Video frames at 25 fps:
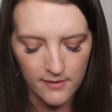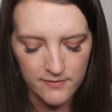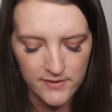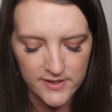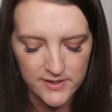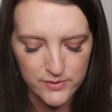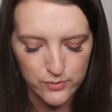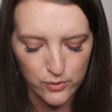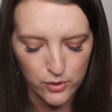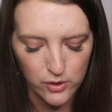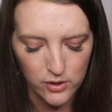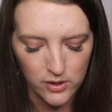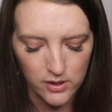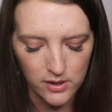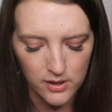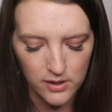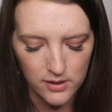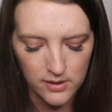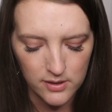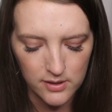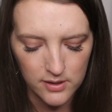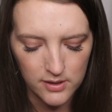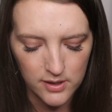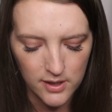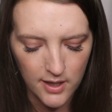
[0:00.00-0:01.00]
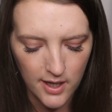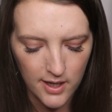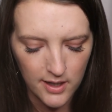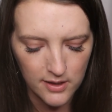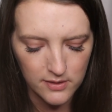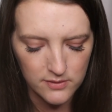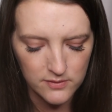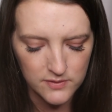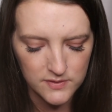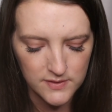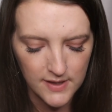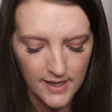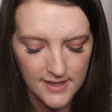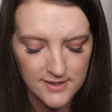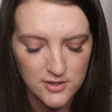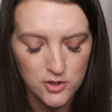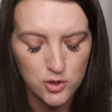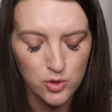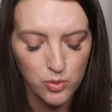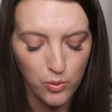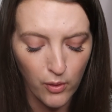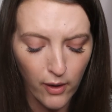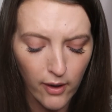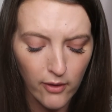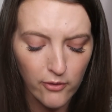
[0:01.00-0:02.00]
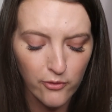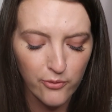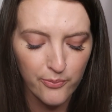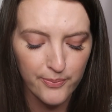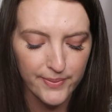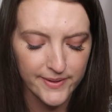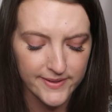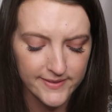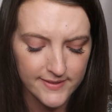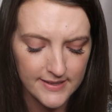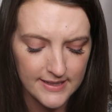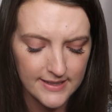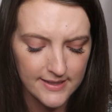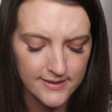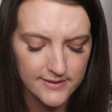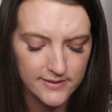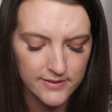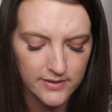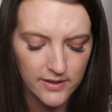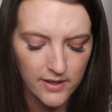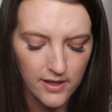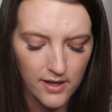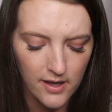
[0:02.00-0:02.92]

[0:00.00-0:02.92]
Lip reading: These were size 12 petite.